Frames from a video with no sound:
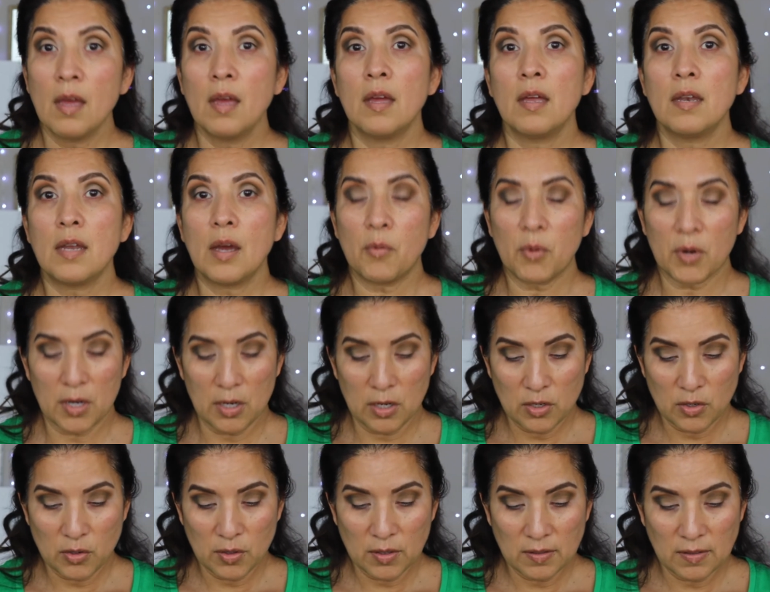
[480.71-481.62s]
And now we're going
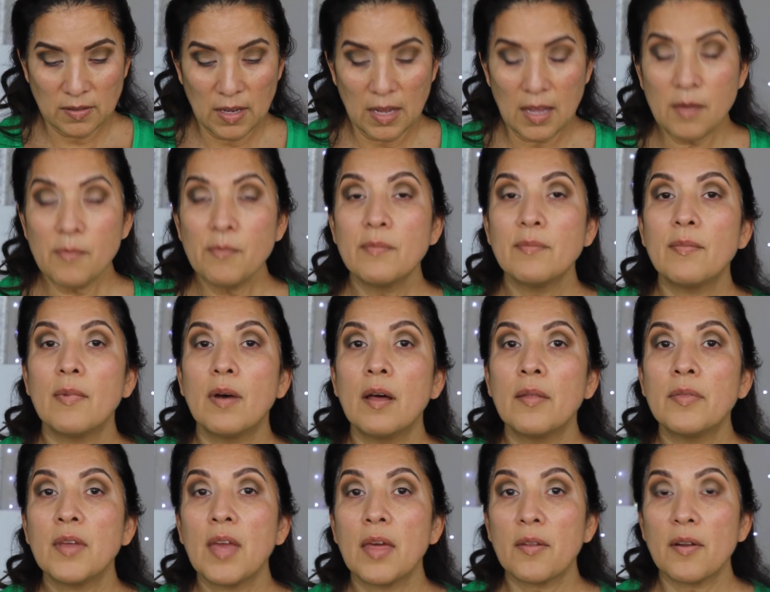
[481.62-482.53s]
to do the same
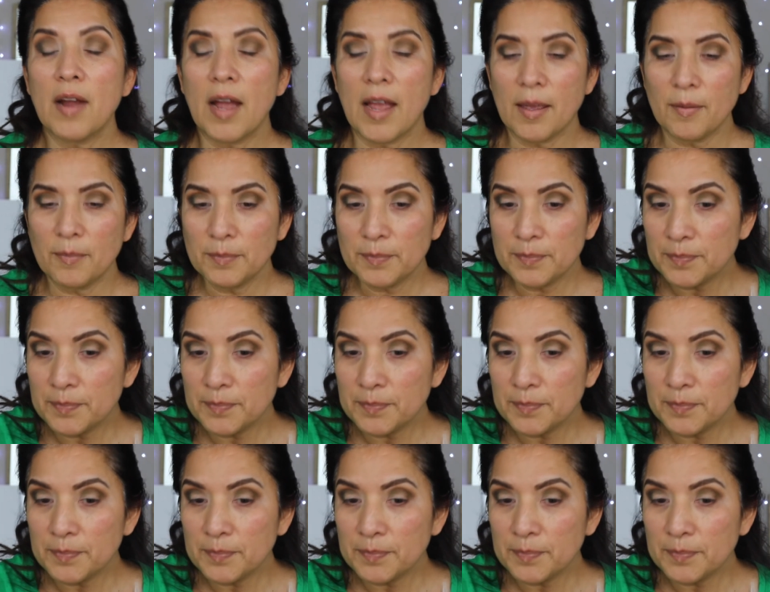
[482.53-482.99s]
on the other eye.